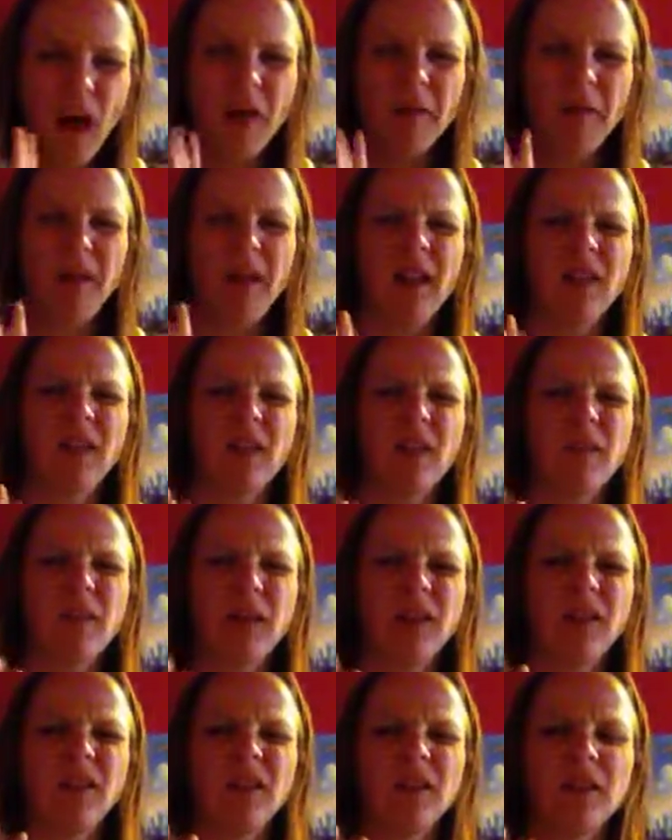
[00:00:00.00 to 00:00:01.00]
Okay, as I've
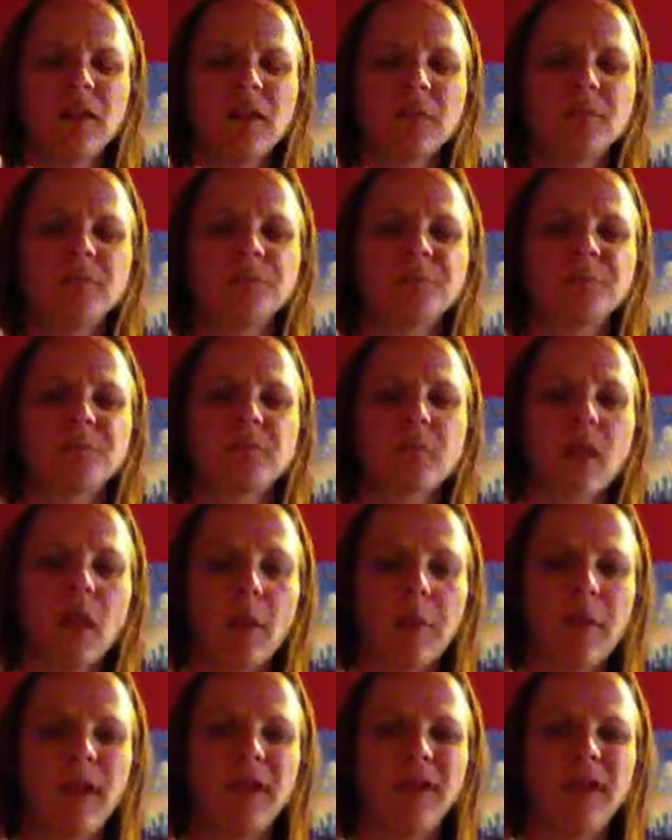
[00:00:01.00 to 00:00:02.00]
mentioned
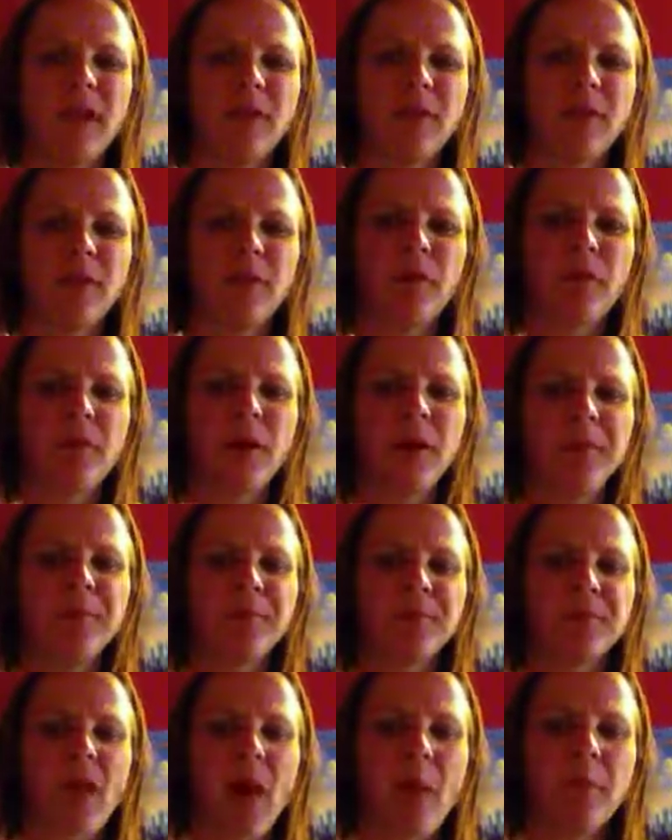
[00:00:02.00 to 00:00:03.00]
many times before,
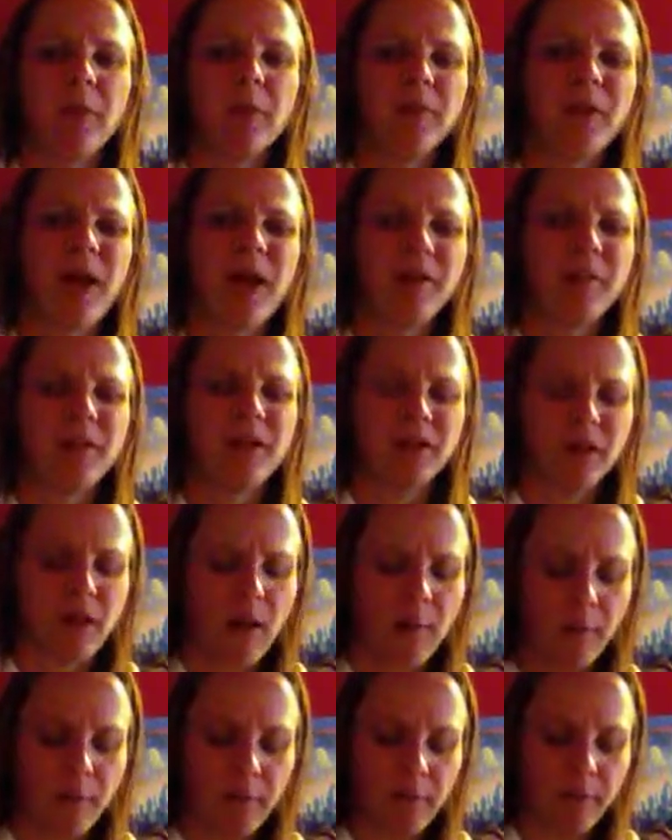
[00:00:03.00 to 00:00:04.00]
blue raspberry is
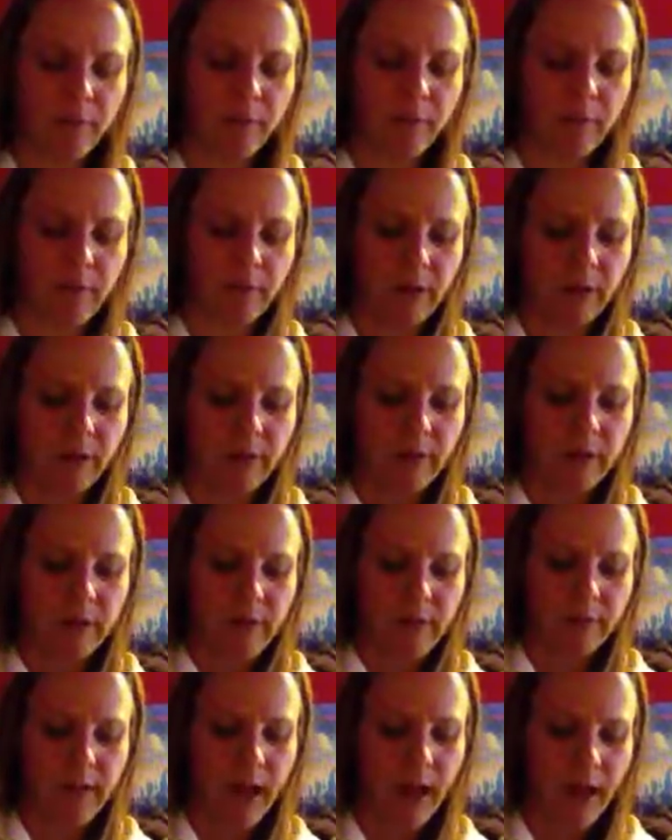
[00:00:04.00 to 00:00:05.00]
not my favorite flavor.
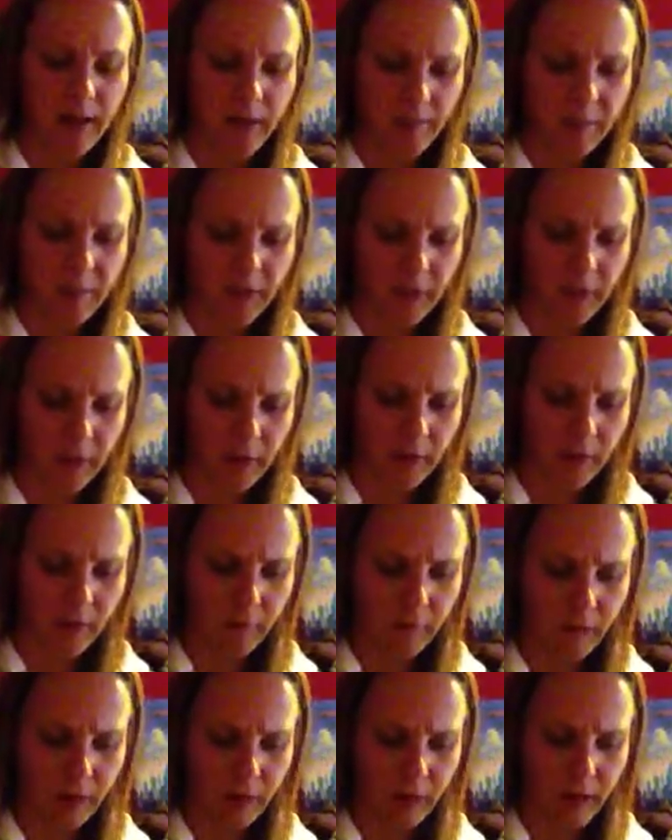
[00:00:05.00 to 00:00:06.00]
That I'm going to
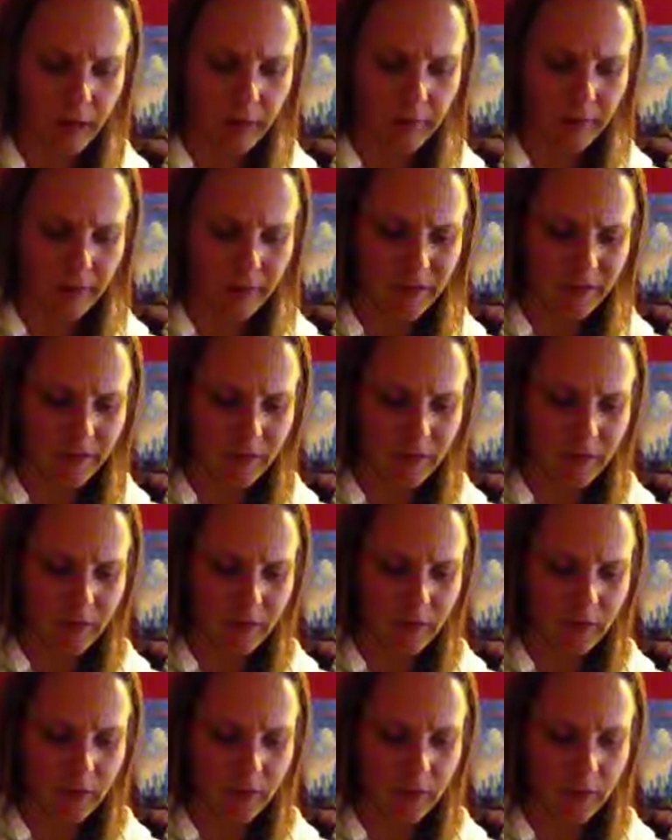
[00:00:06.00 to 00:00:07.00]
give a
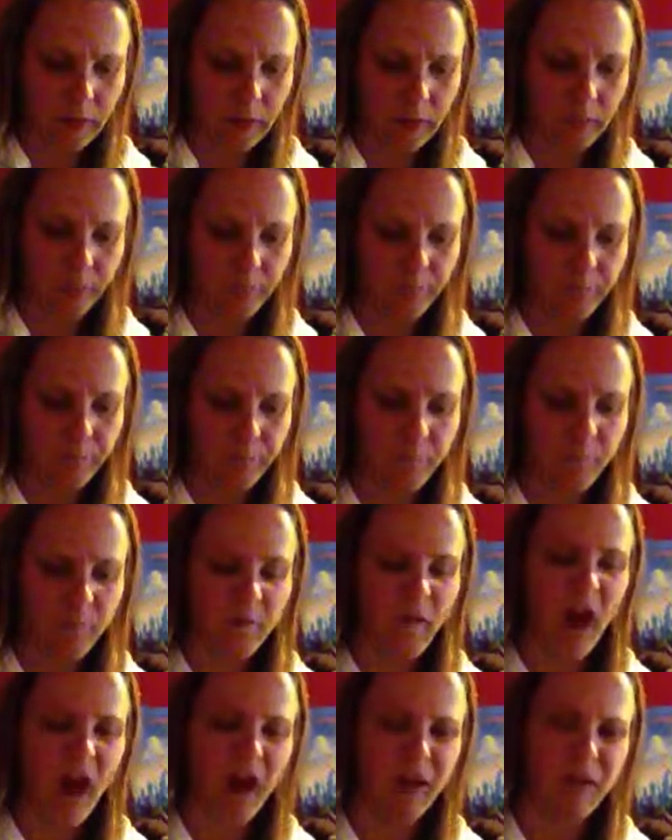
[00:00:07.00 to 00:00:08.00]

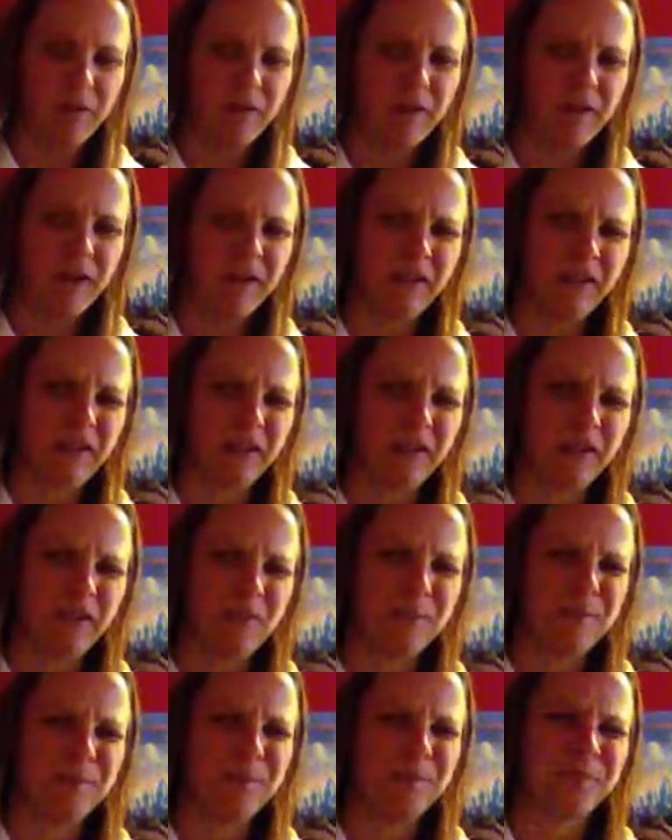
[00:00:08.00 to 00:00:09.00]
5. It's
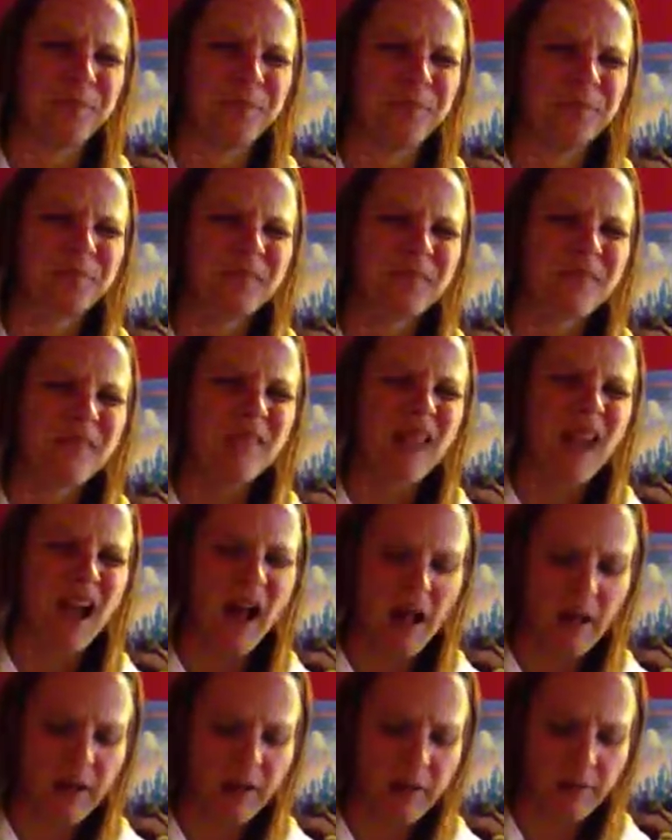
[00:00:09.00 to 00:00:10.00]
just
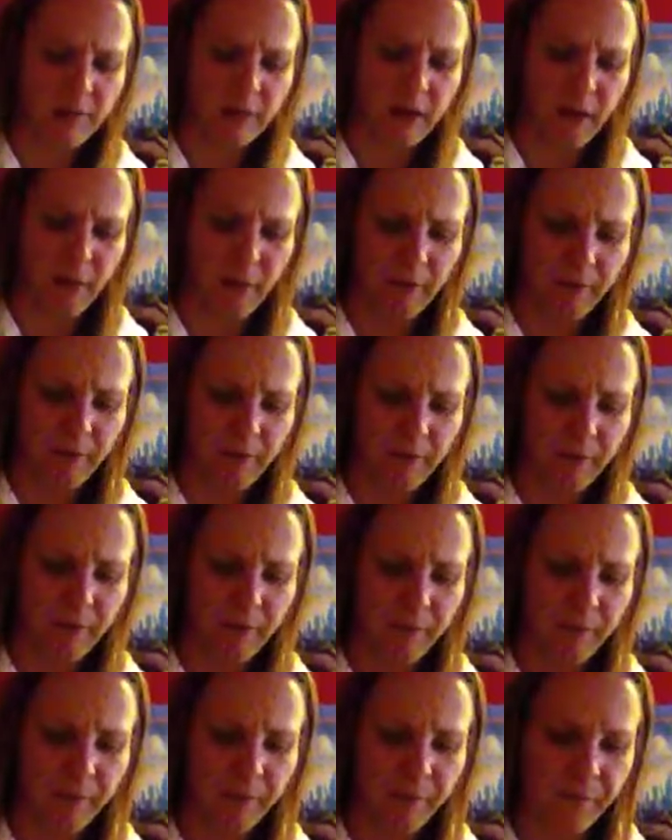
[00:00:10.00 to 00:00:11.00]
not my favorite.